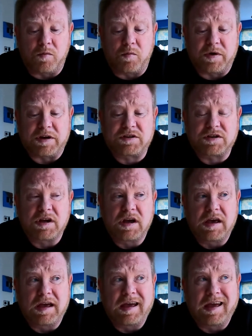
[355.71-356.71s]
which
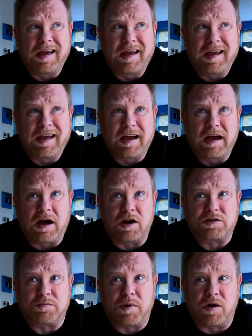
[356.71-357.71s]
I
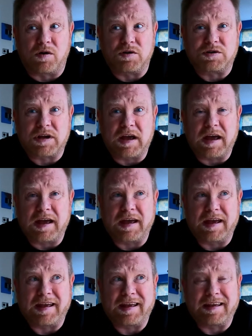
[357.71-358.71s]
suppose
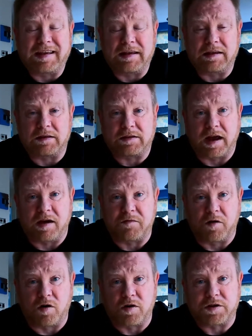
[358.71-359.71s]

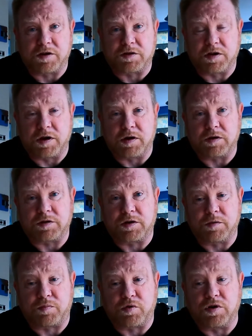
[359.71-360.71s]
therefore
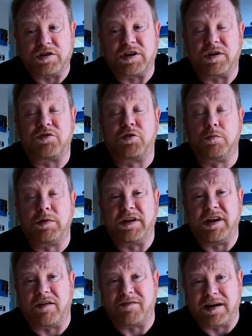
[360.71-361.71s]
the price, you're
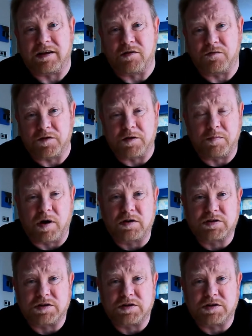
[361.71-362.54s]
doubling your value for the box, I